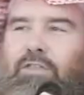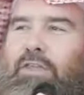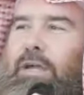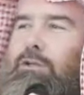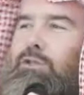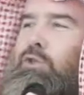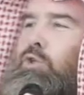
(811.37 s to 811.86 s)

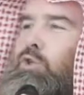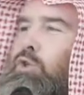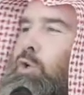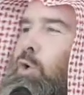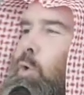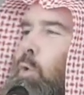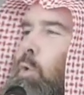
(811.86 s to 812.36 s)
there's
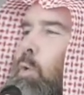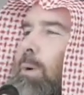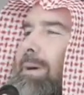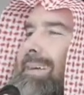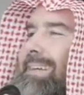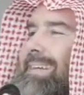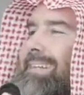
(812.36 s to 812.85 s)

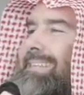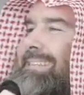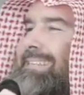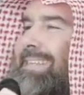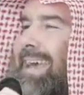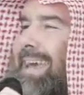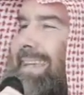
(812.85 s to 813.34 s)
two
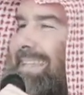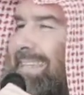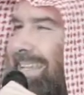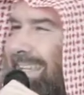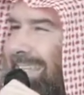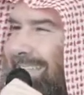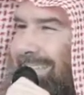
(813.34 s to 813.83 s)

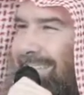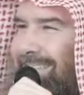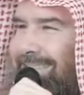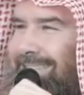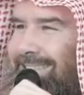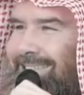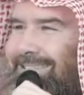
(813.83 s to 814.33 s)

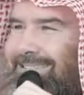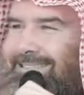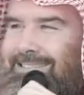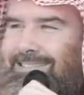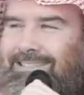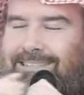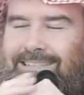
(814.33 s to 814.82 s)
ta'keeds
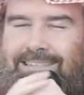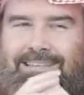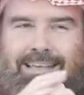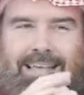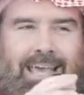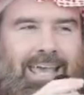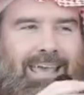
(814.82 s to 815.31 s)

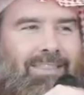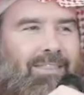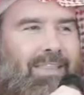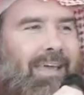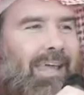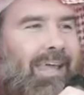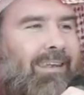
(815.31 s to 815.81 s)

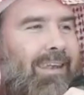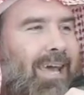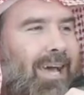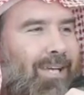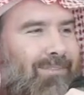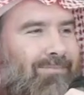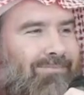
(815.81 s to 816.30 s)
in the
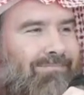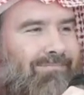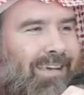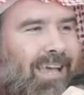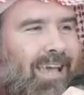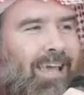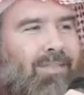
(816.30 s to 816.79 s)
inna
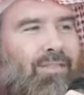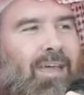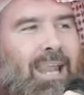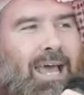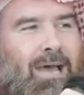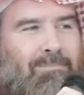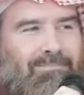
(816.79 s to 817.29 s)
and
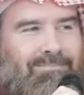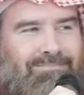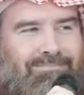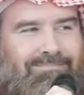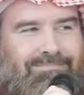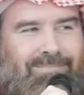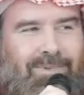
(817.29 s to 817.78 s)
the lam.
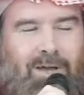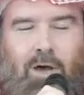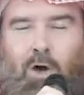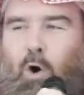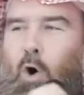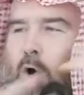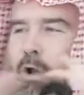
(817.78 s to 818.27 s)

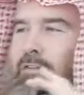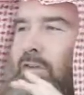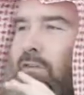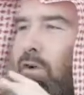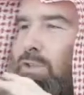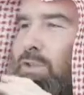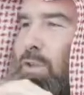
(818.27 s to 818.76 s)
All of
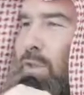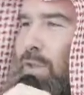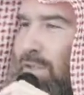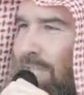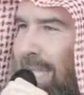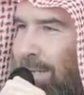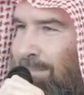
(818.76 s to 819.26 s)
the verses are
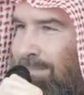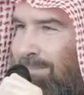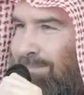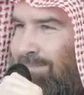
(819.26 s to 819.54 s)
the same.